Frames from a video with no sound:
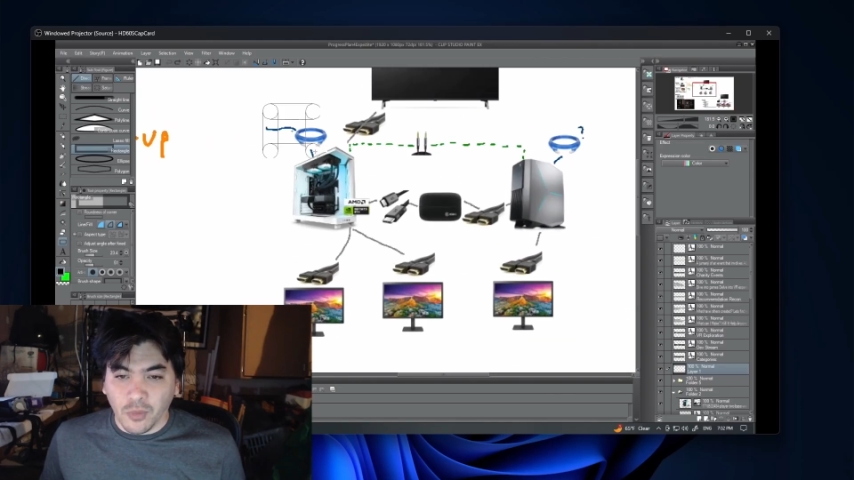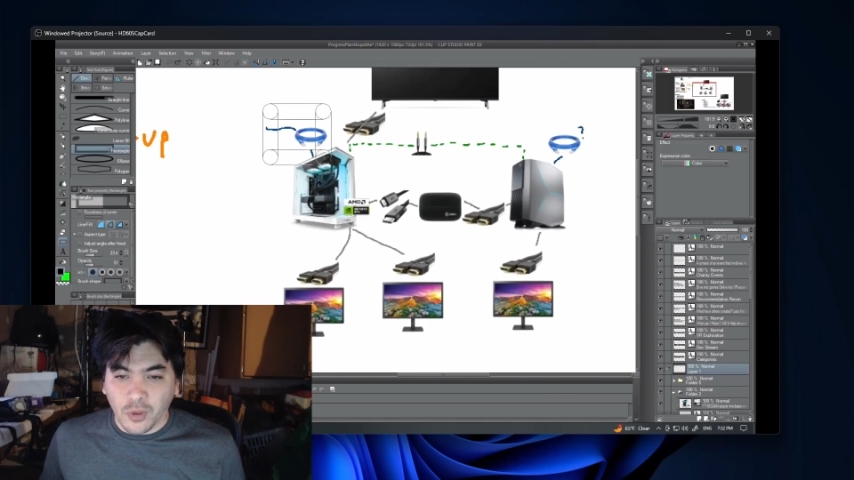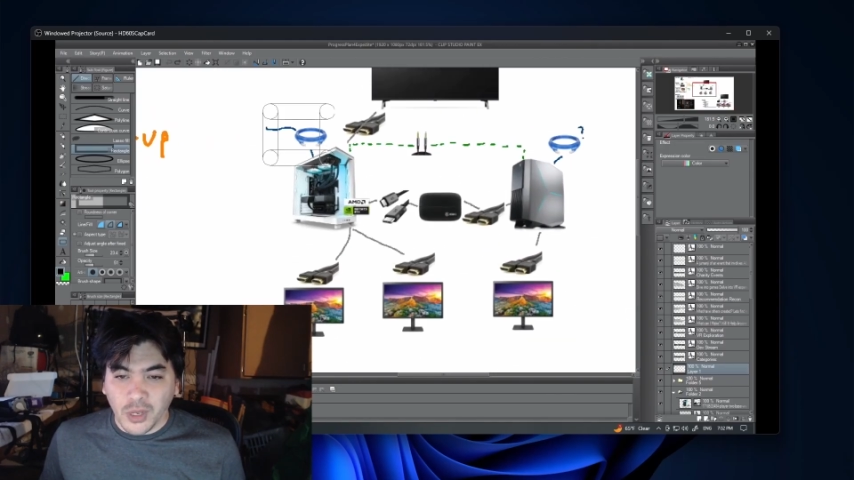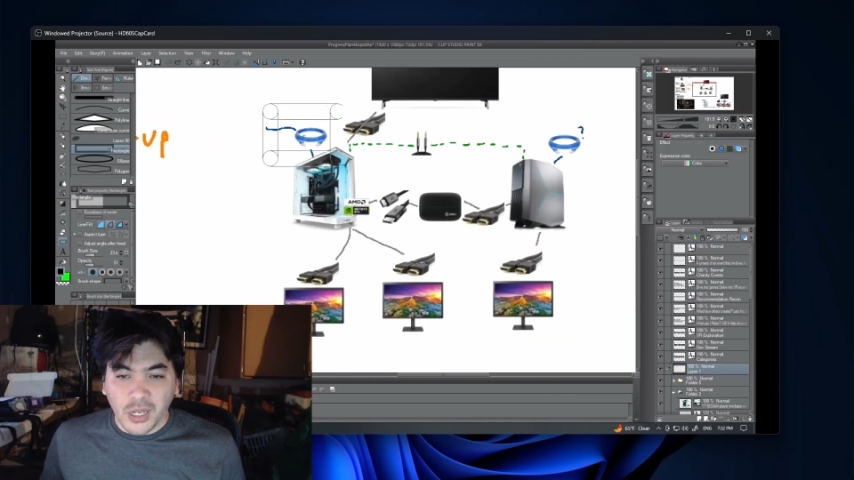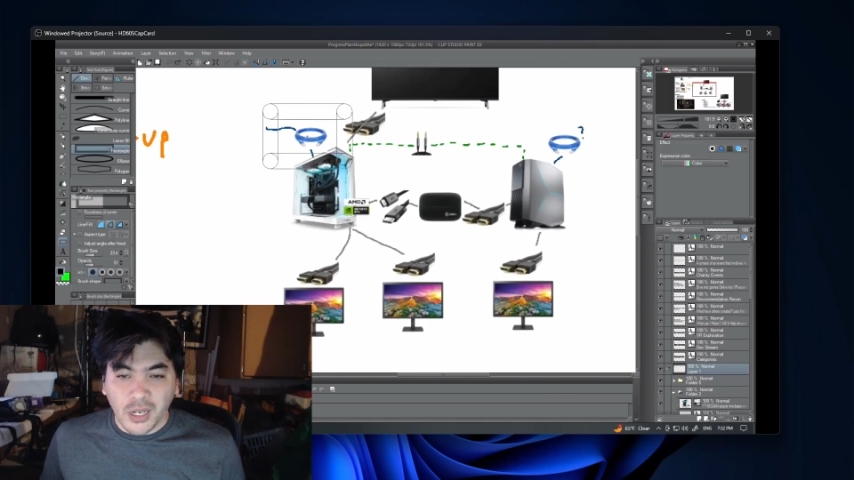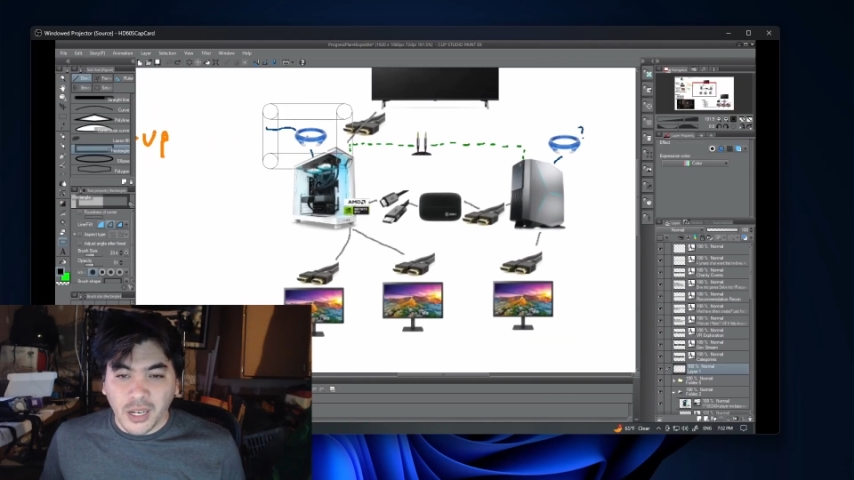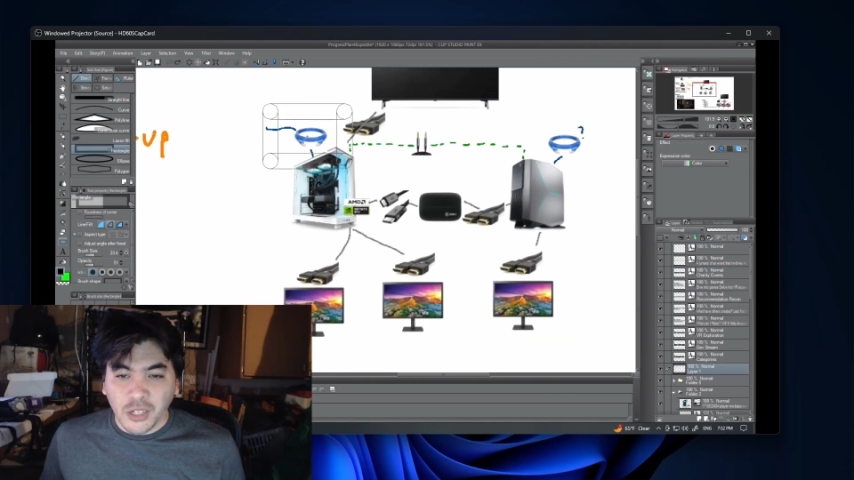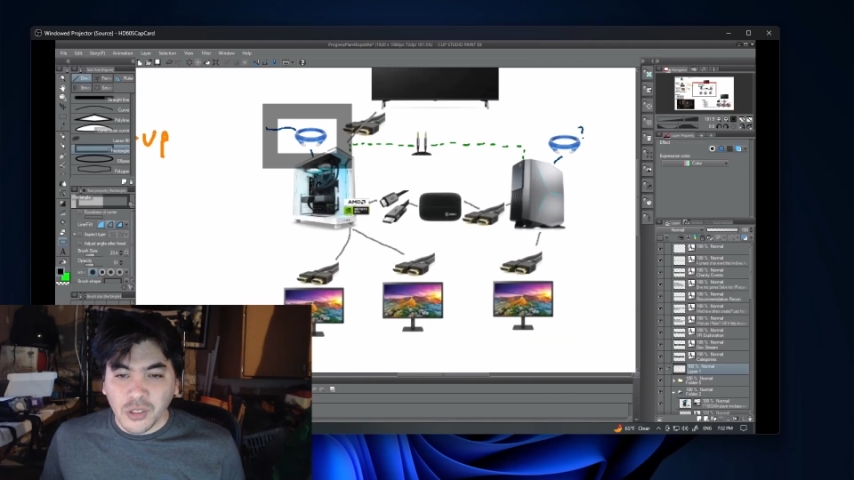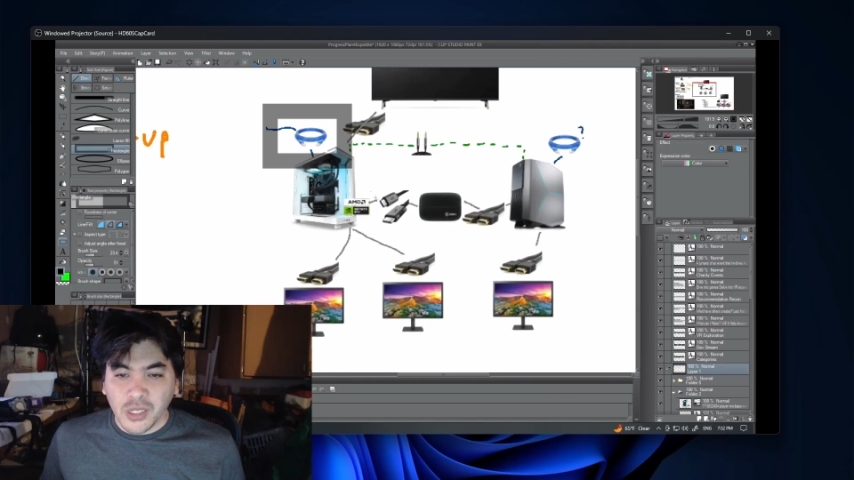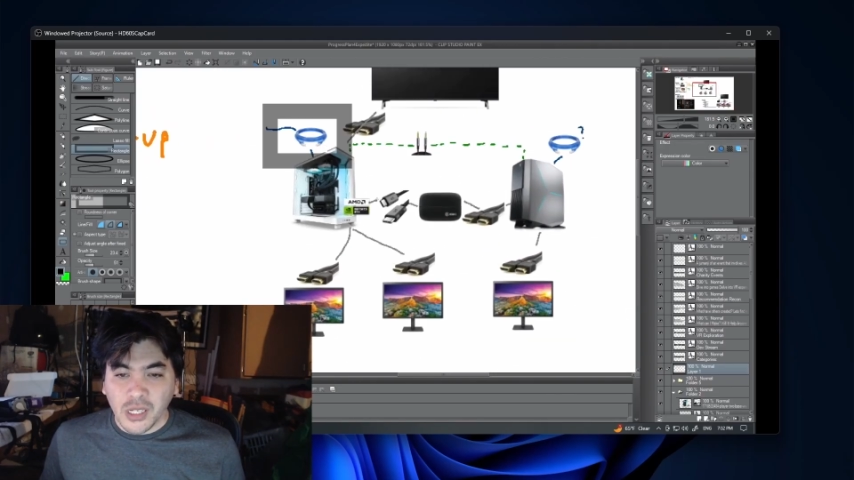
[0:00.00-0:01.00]
we didn't
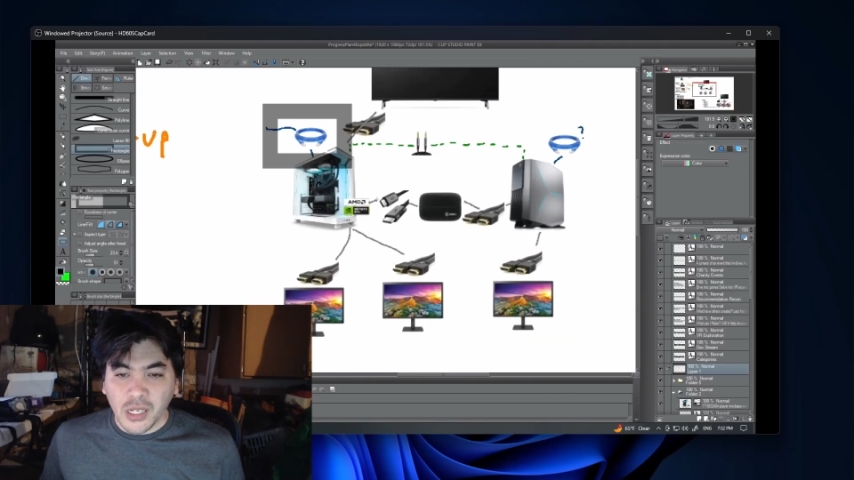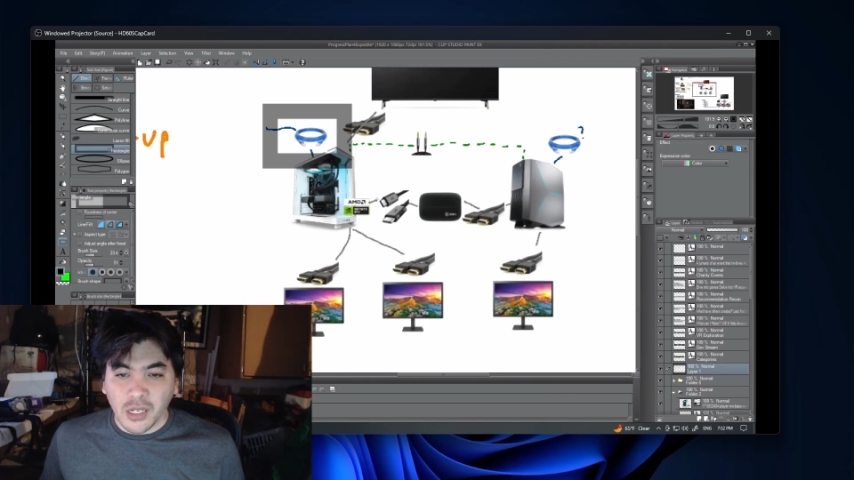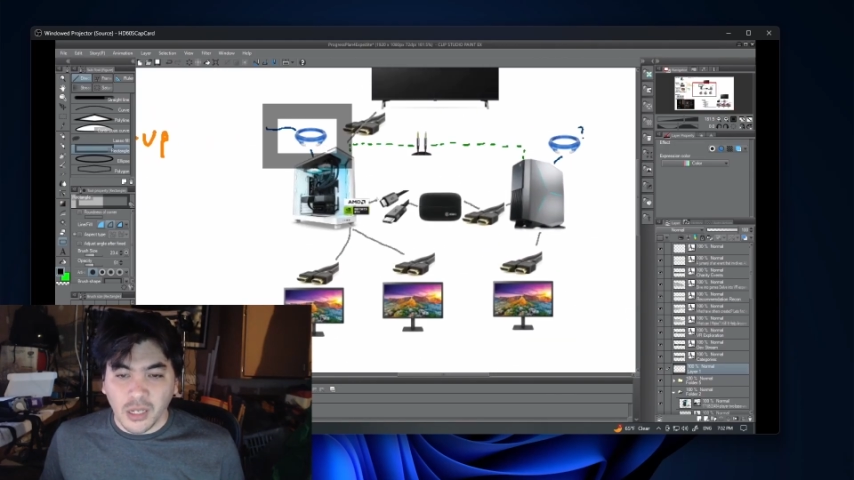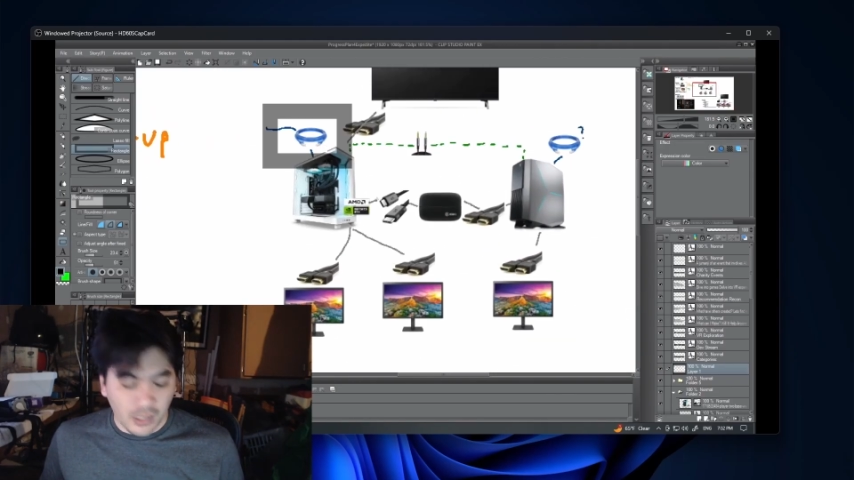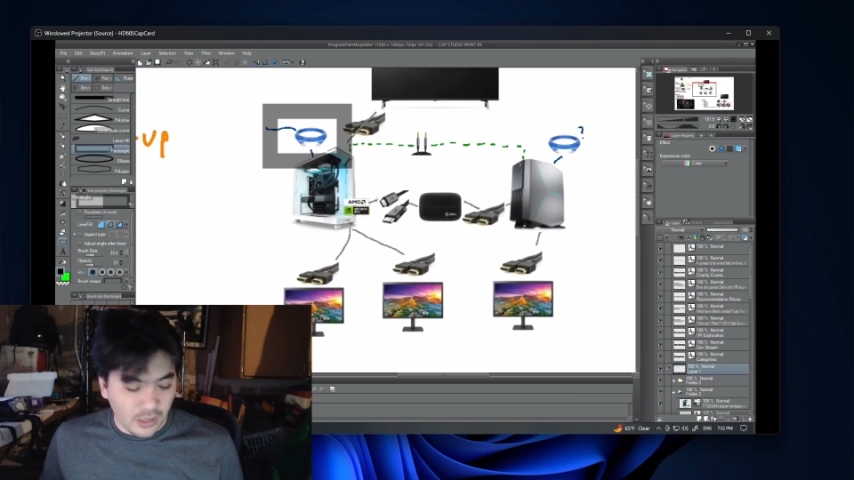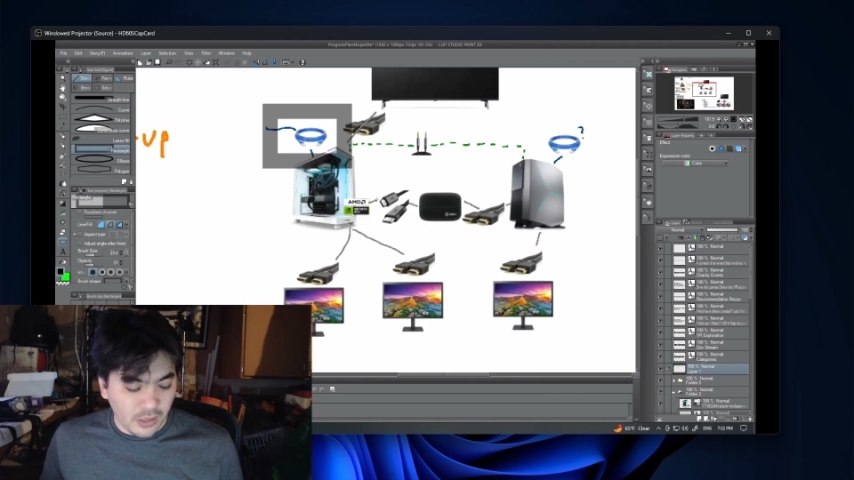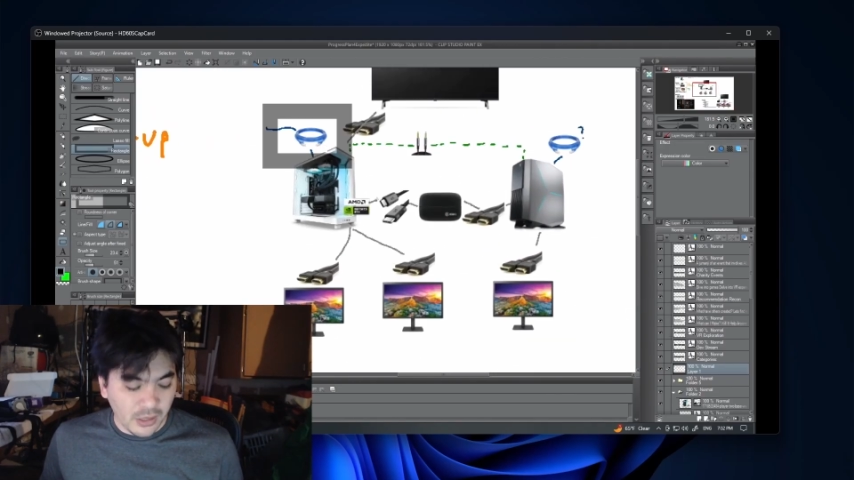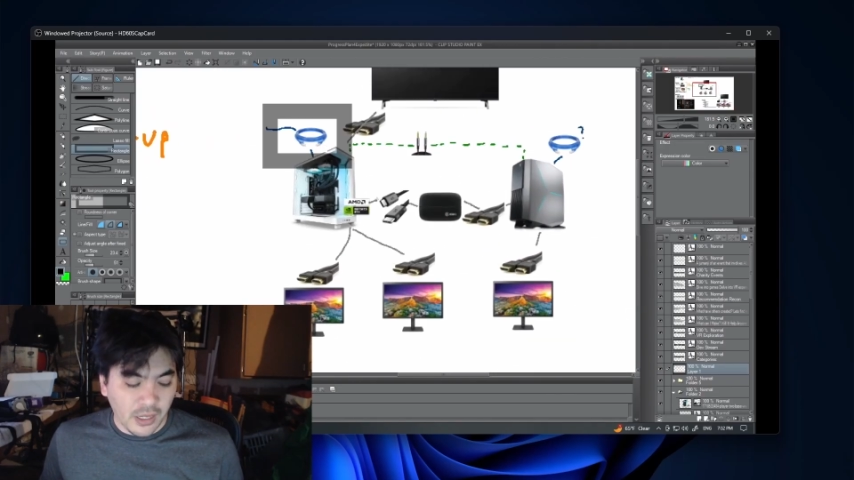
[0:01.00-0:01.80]
actually need an,